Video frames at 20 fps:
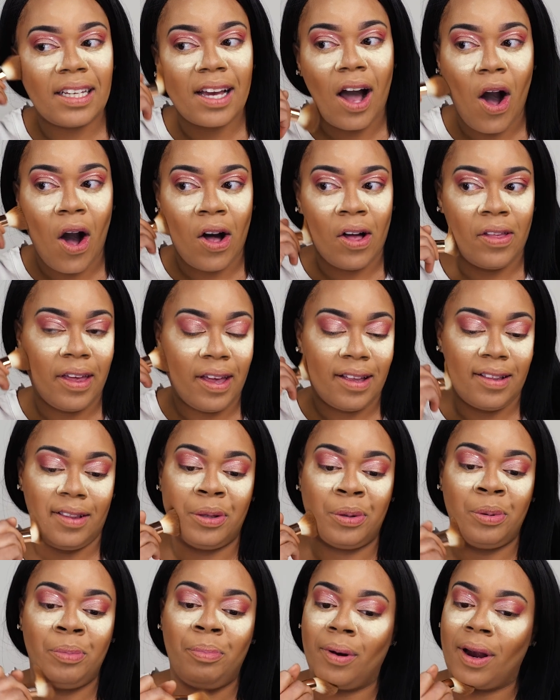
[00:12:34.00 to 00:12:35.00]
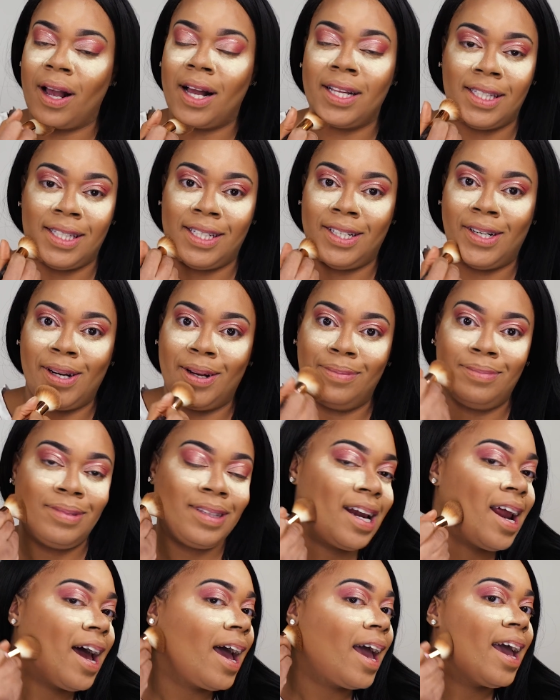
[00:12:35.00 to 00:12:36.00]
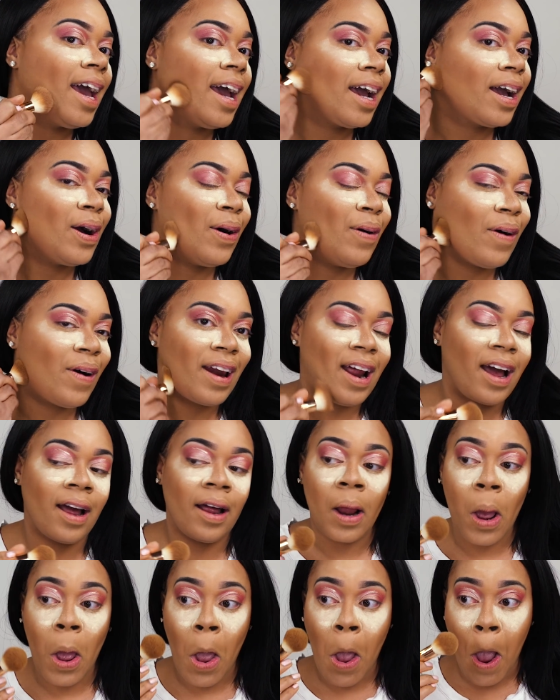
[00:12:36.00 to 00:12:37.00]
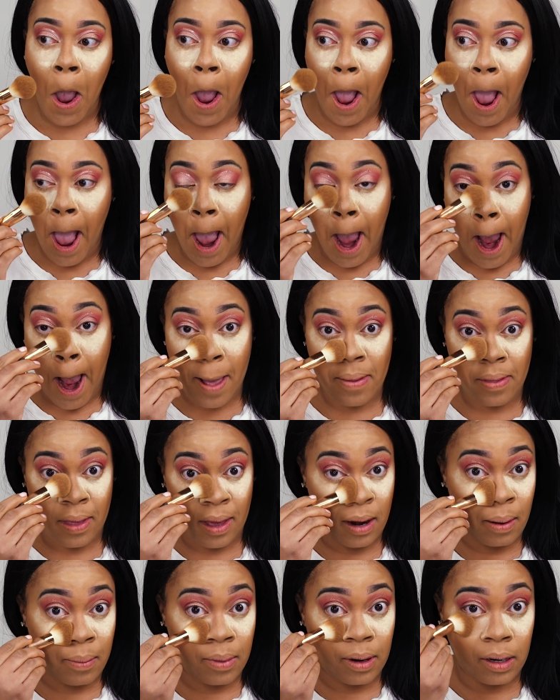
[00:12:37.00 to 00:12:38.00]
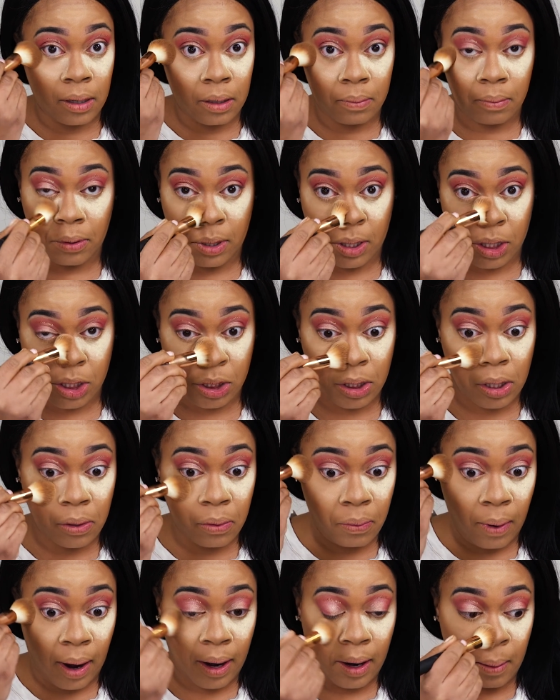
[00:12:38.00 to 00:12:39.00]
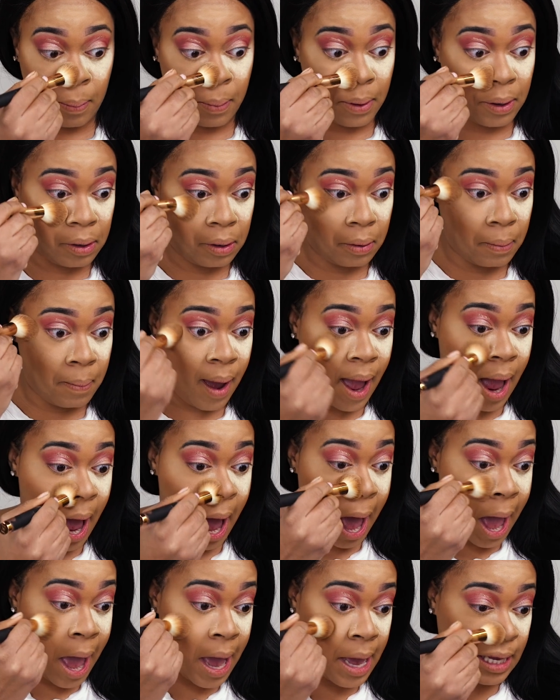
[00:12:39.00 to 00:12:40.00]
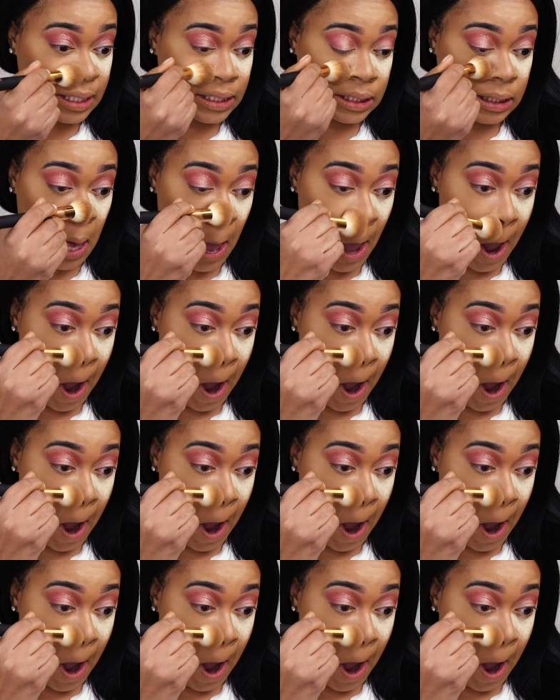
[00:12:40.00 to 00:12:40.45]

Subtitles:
all that little bronzer up that I had going on. And then I'm going to brush right up under my eyes.